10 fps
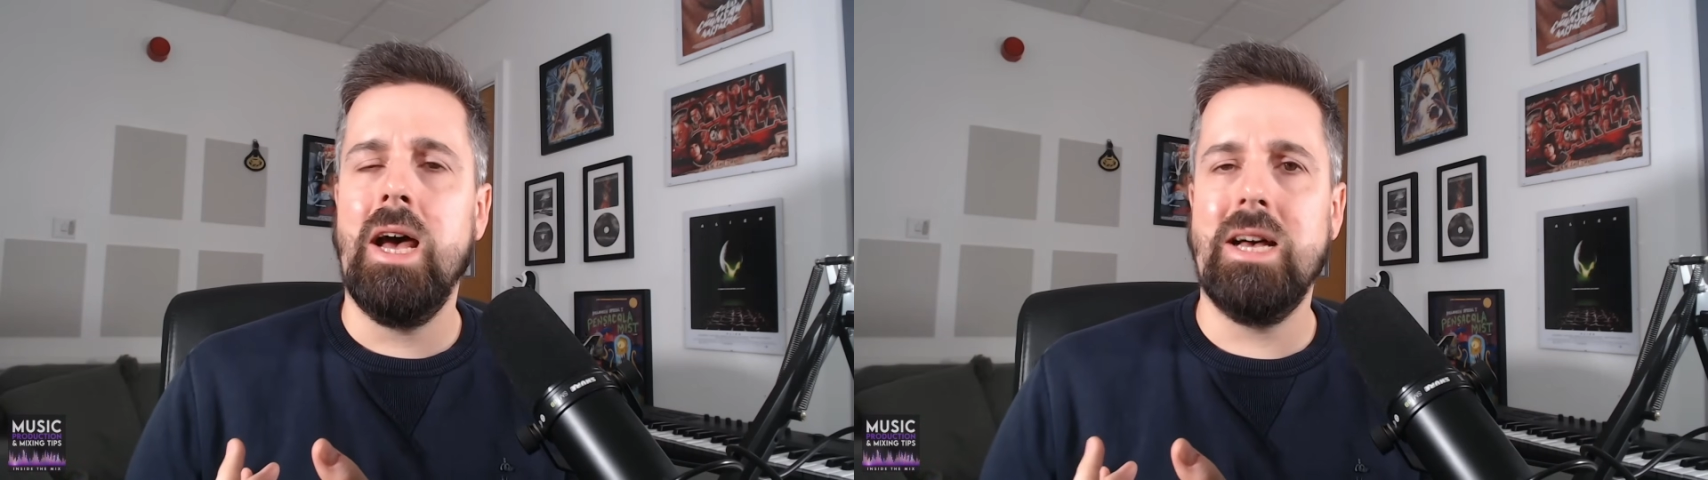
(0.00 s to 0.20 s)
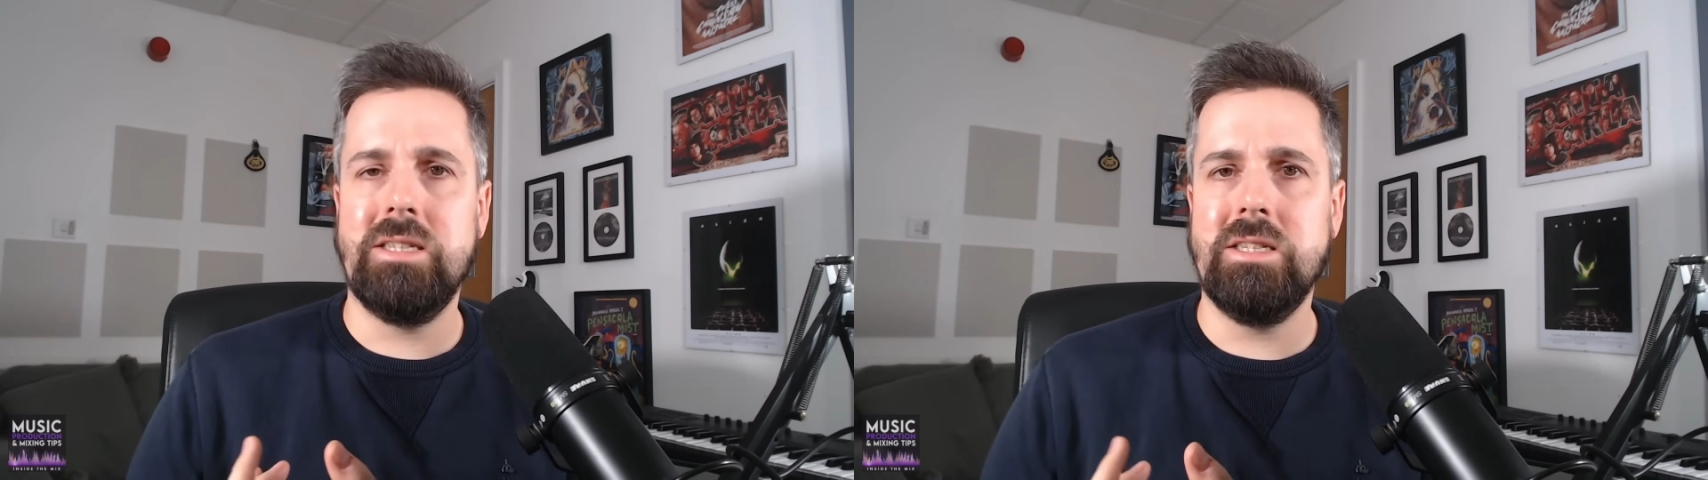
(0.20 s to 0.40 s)

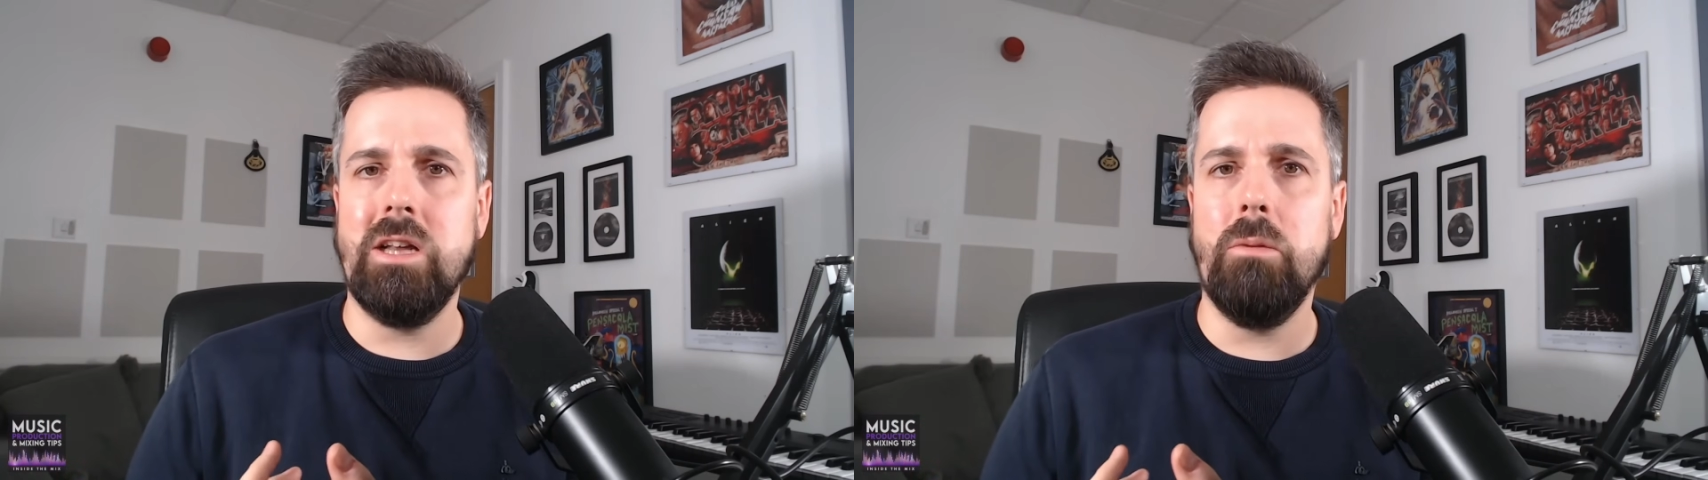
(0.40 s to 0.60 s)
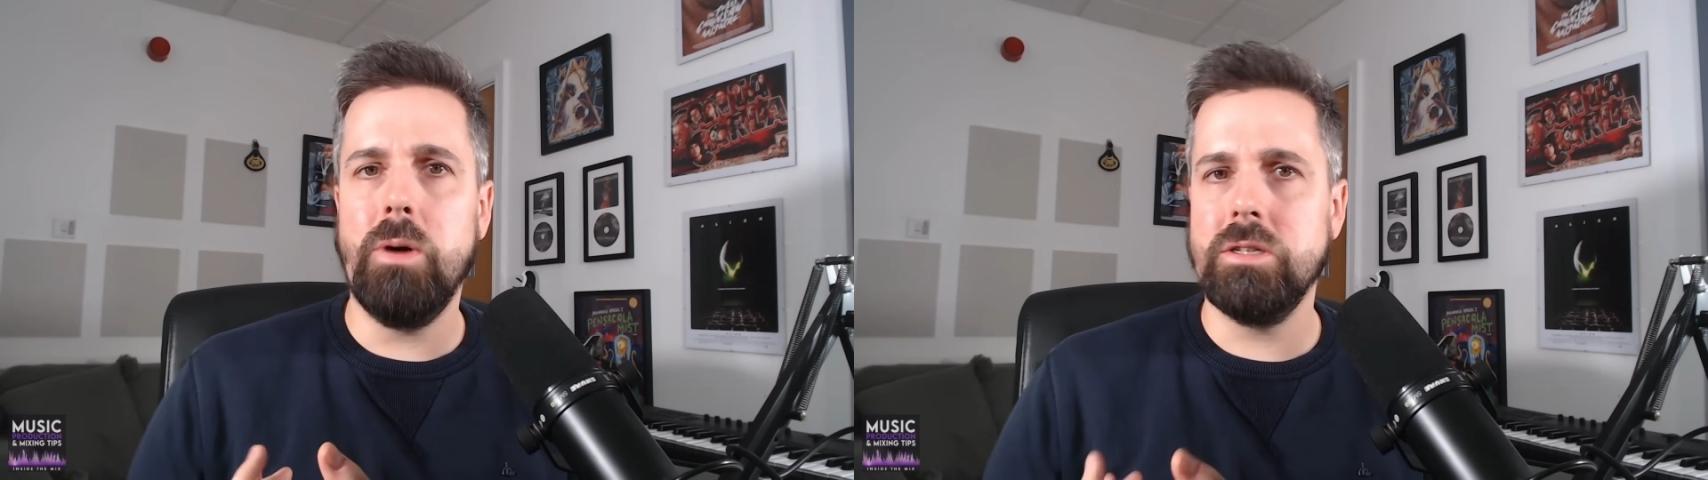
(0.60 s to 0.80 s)

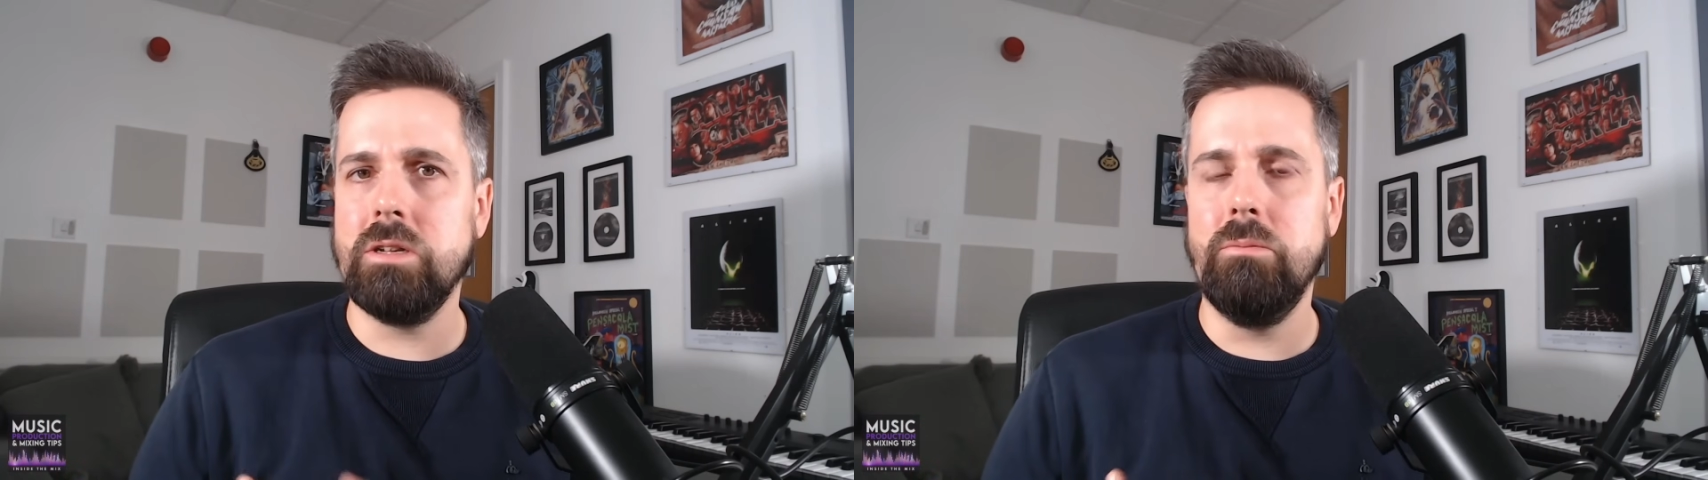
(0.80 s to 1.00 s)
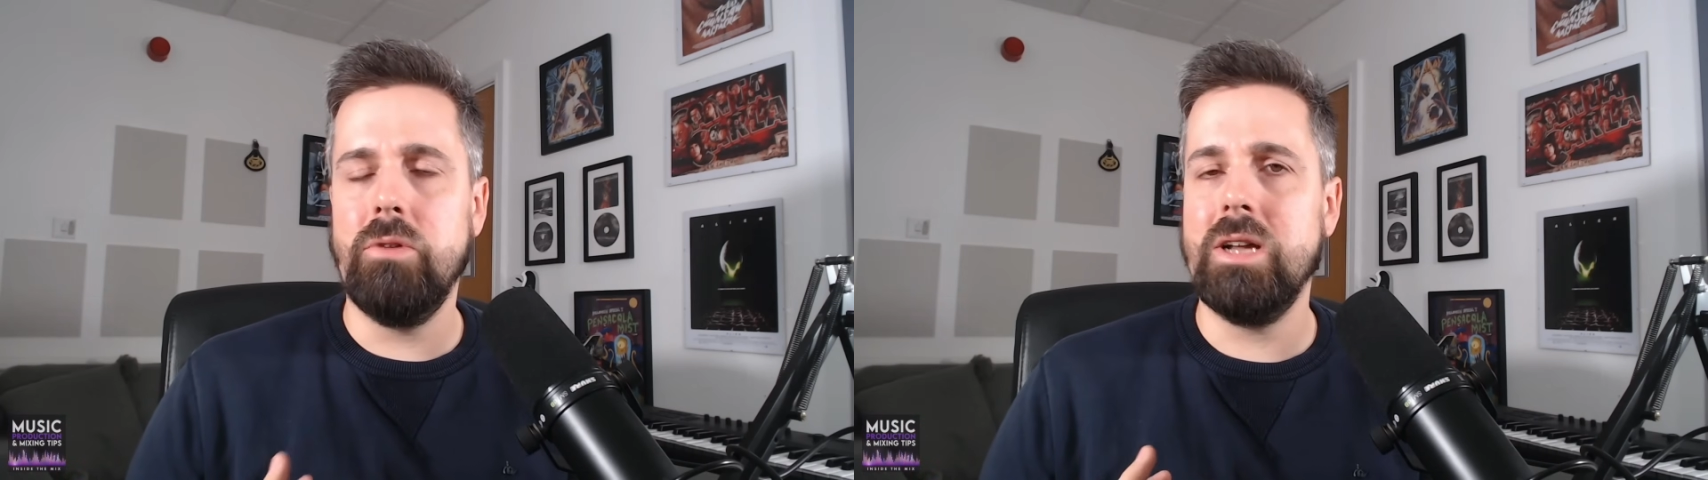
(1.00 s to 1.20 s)
SSL bus
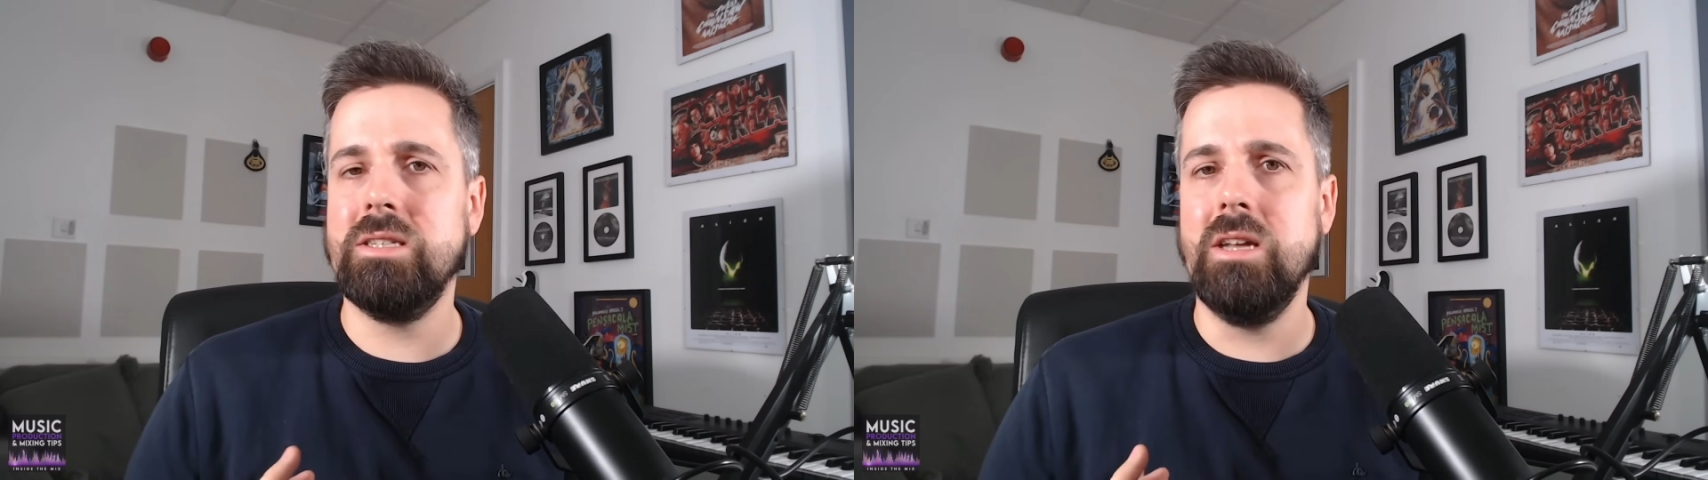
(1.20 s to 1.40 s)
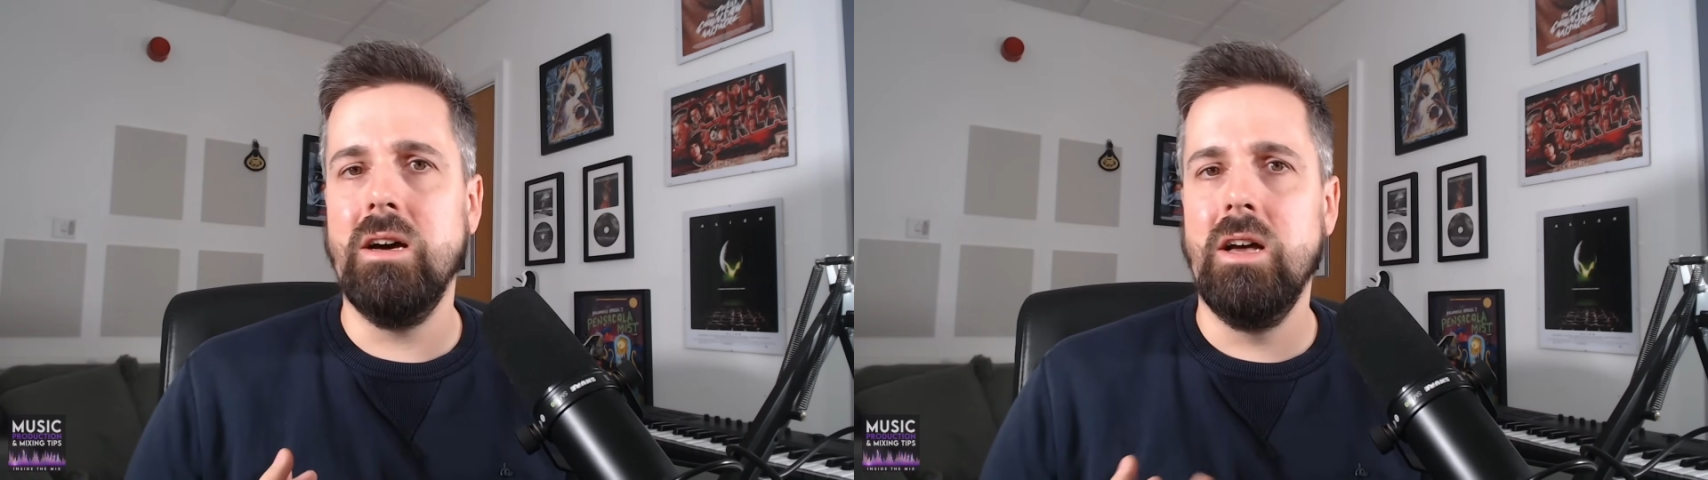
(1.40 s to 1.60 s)

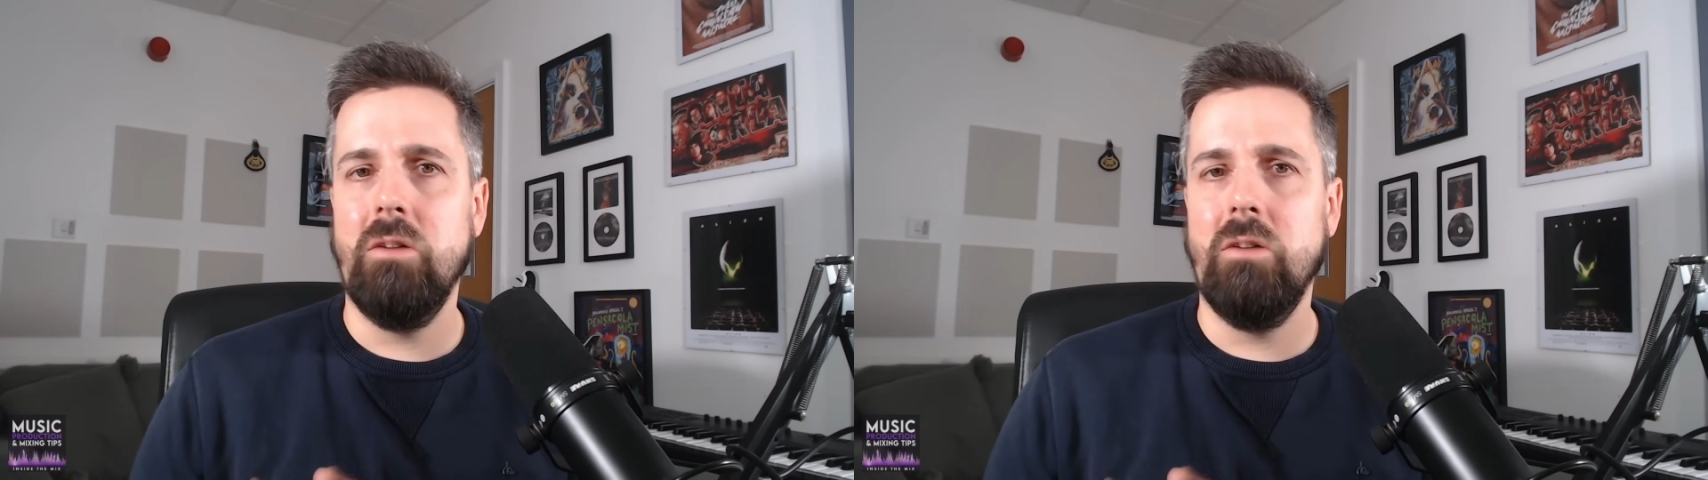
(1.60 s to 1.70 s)
compressor,